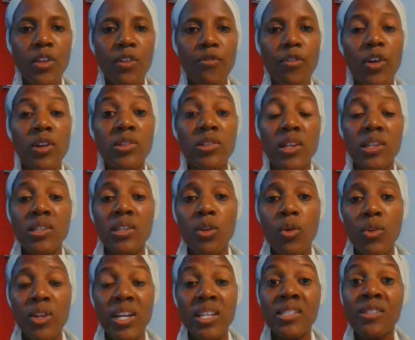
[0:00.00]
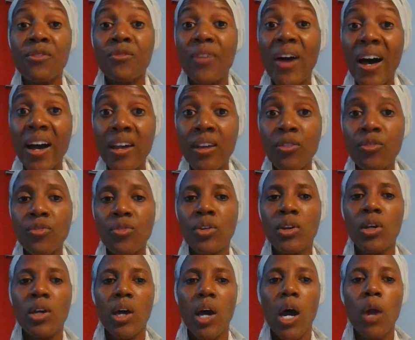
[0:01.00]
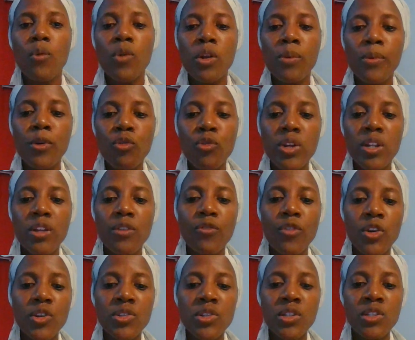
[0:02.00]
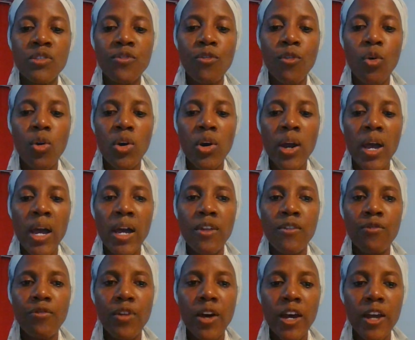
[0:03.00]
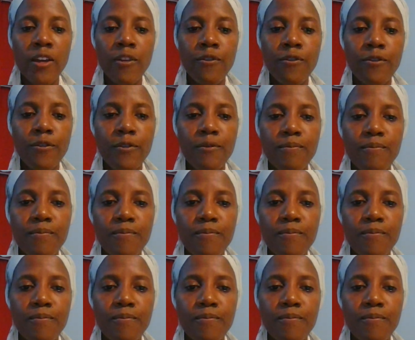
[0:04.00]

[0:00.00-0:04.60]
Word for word: 1 Thessalonians 5, and we'll be reading verses 4 and 5.